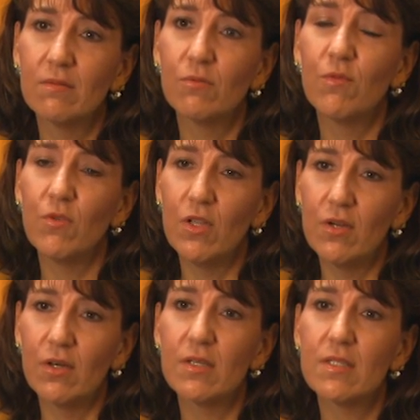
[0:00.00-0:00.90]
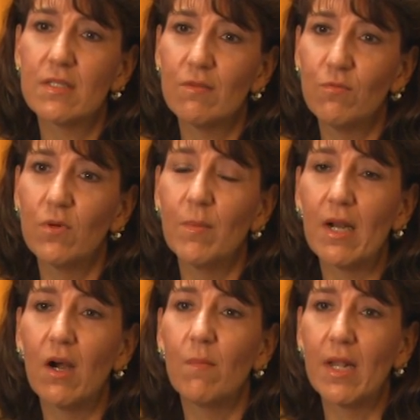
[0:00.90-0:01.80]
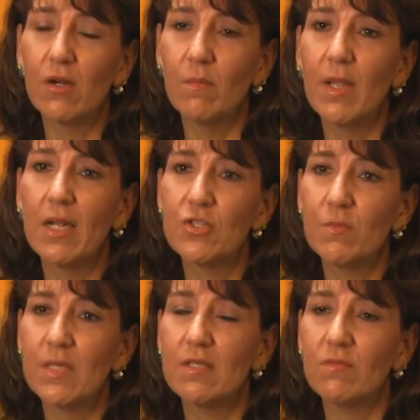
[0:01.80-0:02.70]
review nurse for our medical management